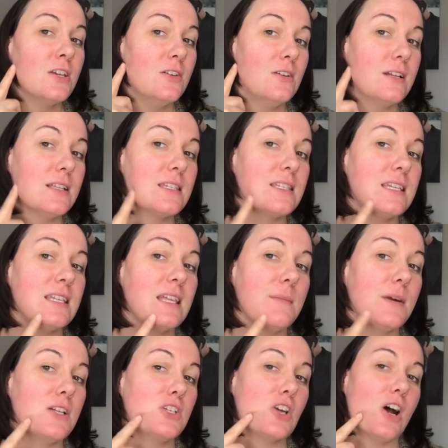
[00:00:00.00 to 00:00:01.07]
You can see that
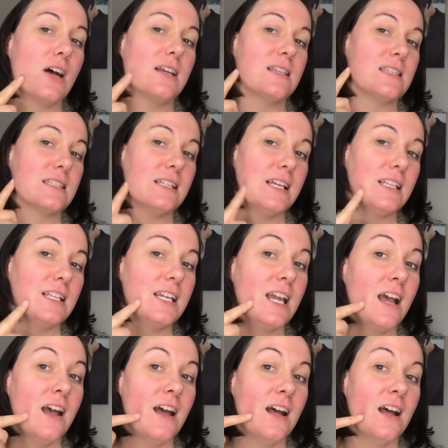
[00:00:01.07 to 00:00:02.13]
my jaw is slightly
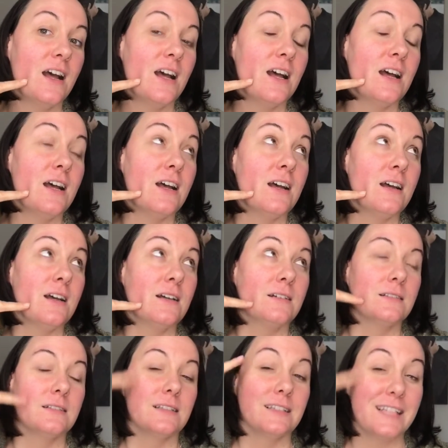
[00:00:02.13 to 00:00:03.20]

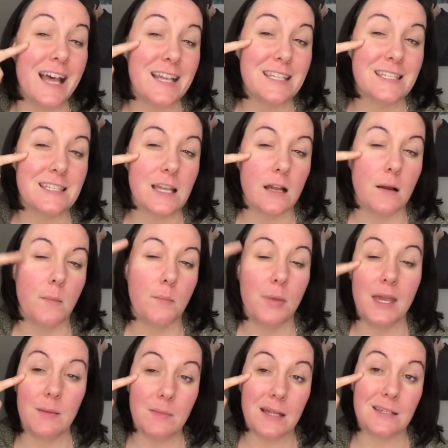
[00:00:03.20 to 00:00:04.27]
less
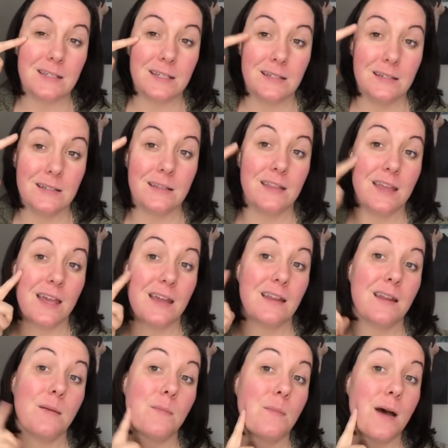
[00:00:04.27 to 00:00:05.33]
pigmented than
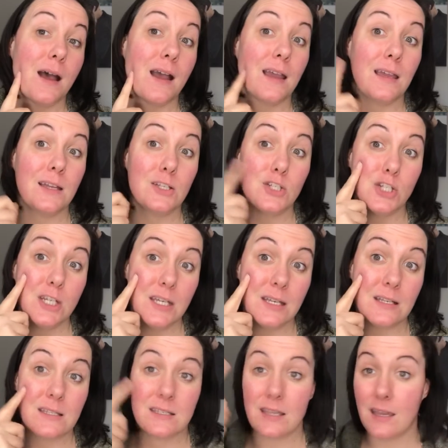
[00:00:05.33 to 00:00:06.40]
my
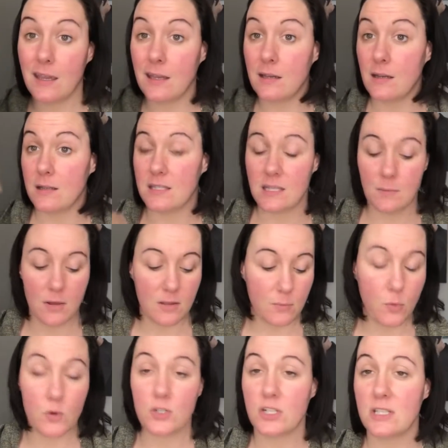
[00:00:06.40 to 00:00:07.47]
cheeks and some other
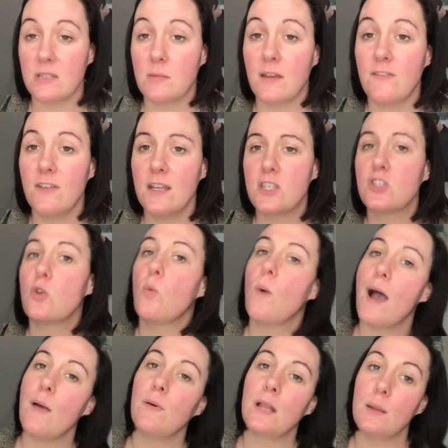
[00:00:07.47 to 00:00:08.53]
portions of my face, so
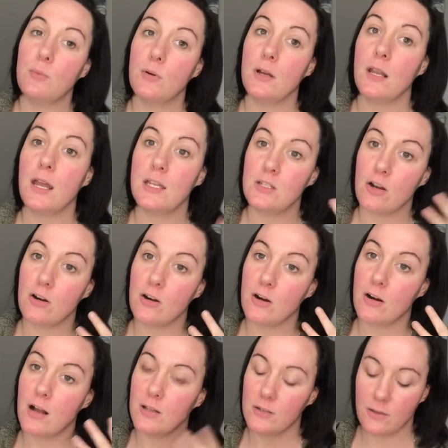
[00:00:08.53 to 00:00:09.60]
why would I put a darker
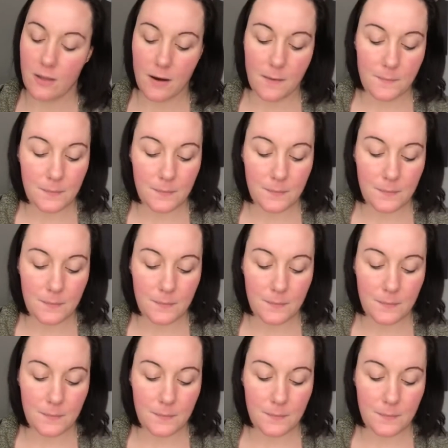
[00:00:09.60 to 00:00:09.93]
color there?